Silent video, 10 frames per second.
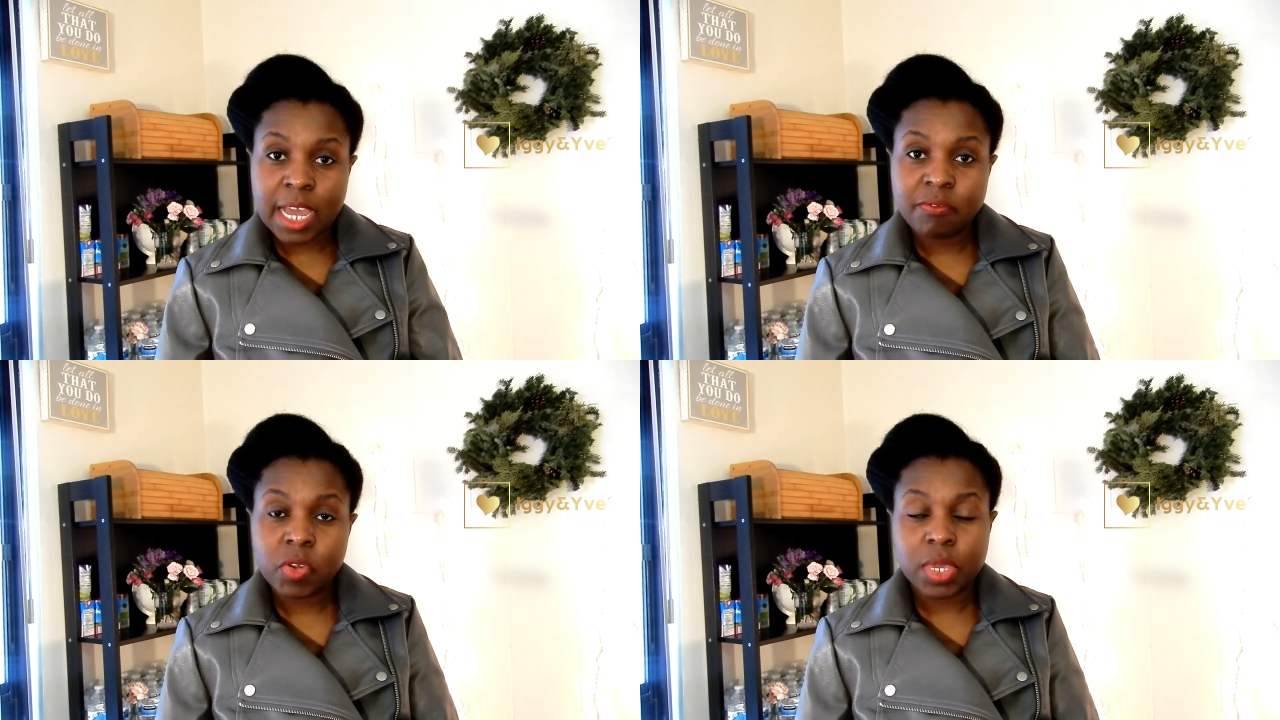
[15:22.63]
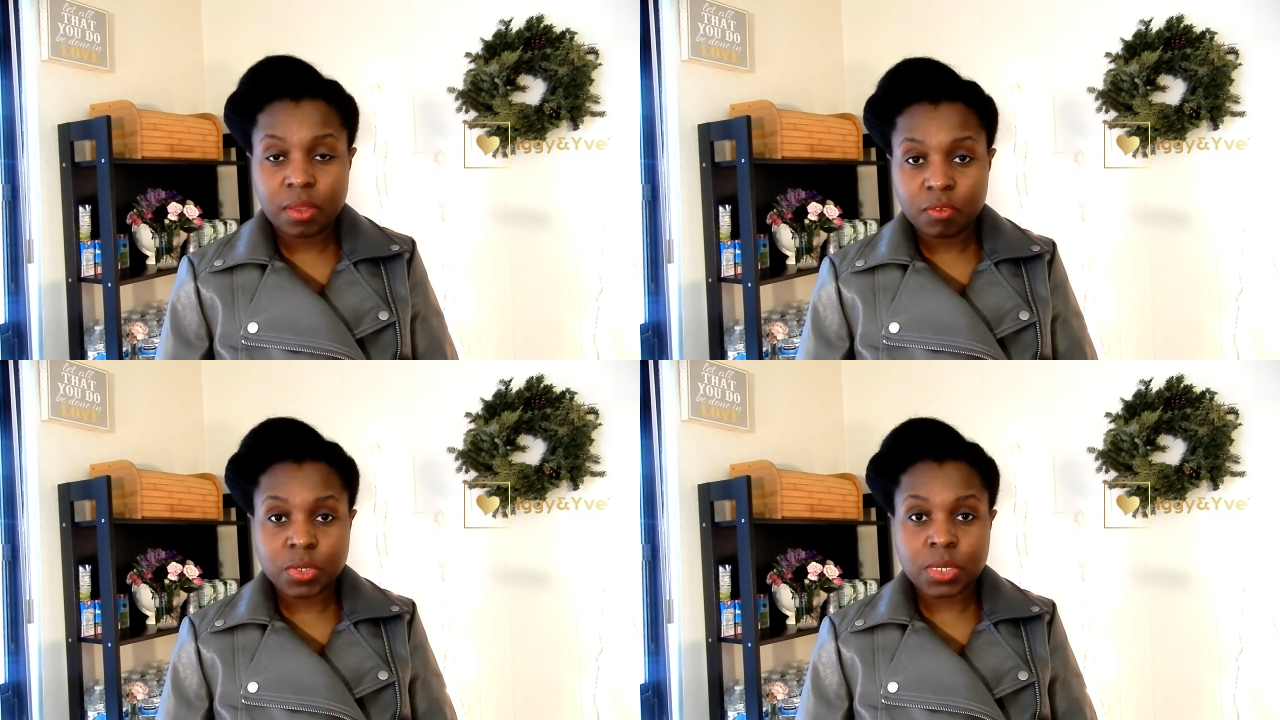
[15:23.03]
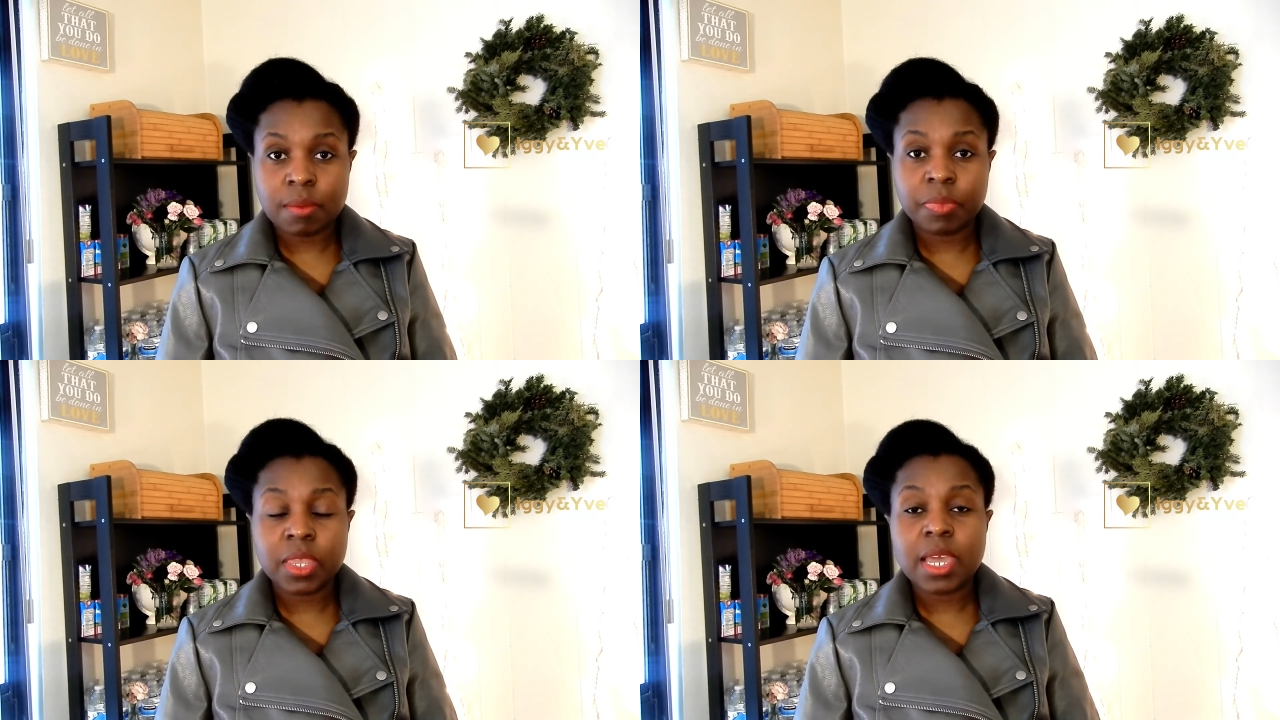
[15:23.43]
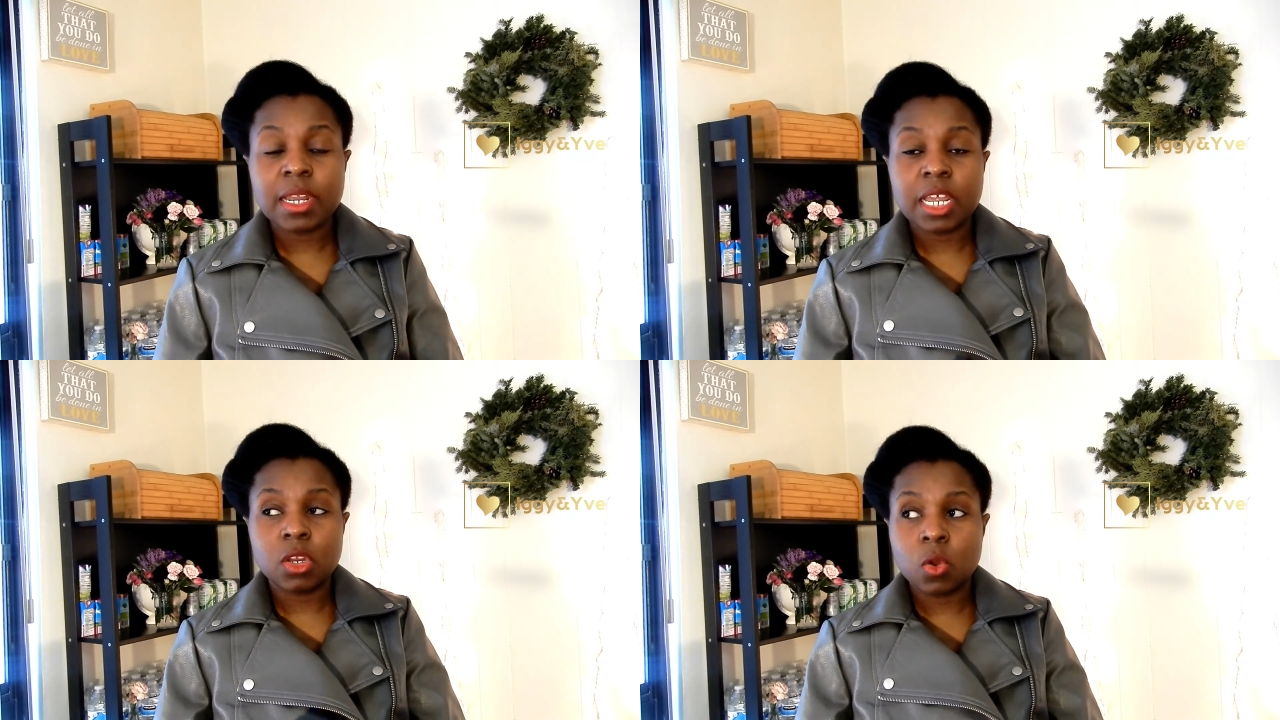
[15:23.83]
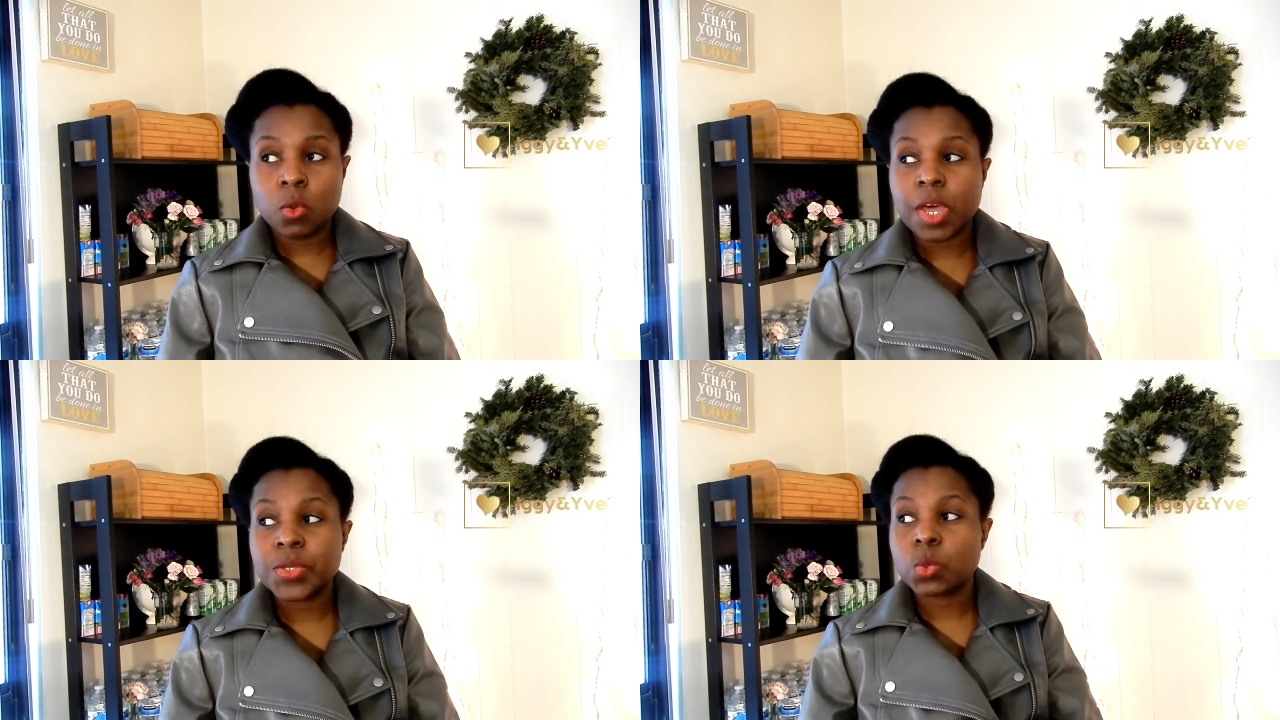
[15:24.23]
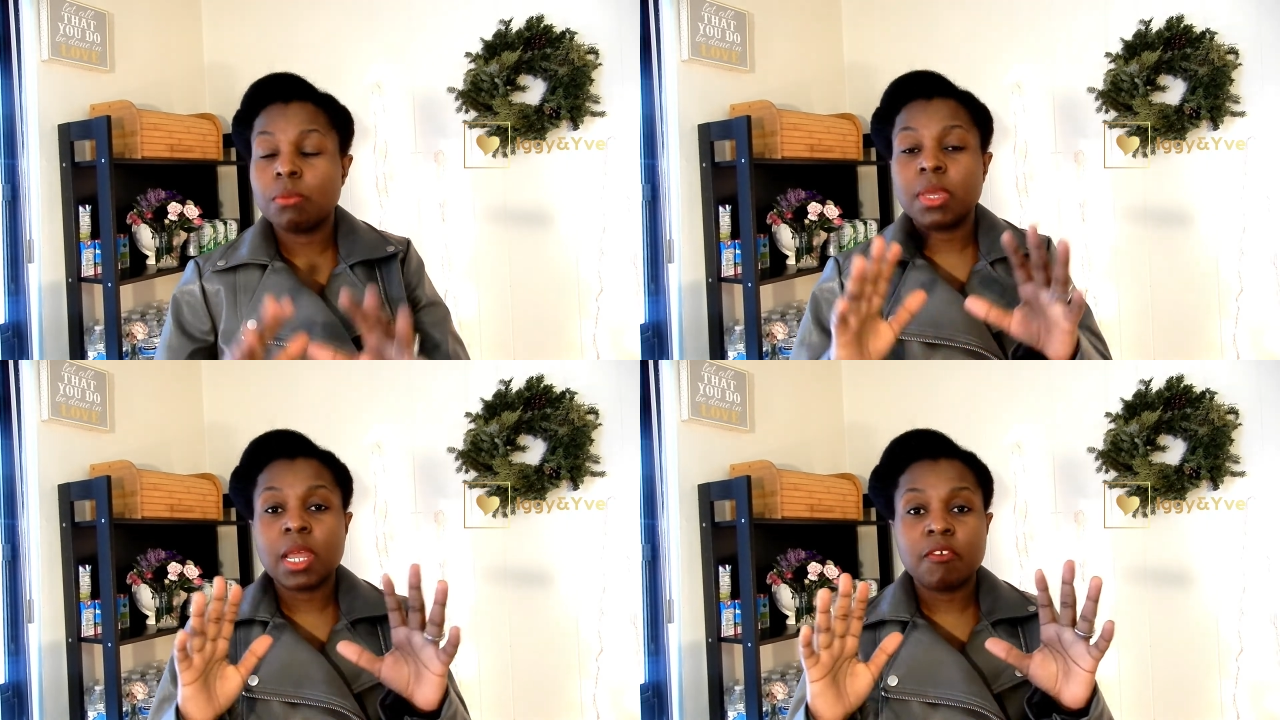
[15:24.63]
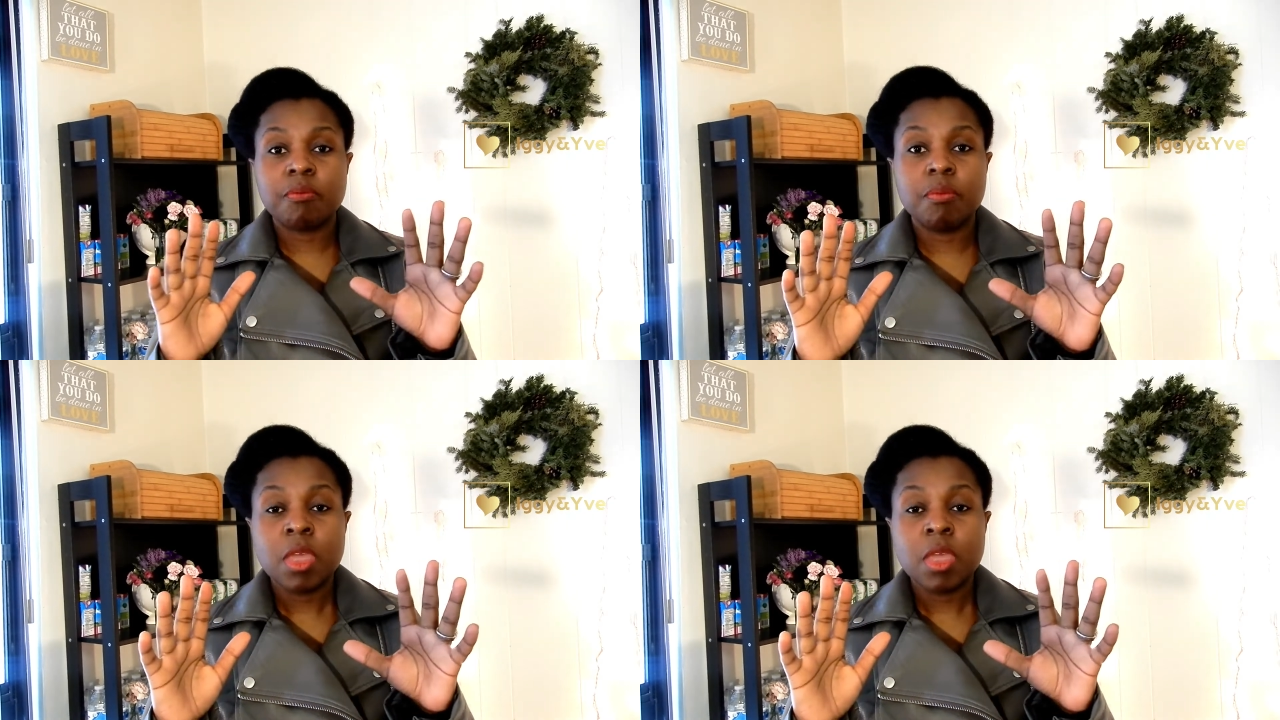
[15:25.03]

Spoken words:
advocate for something, and I know us women have,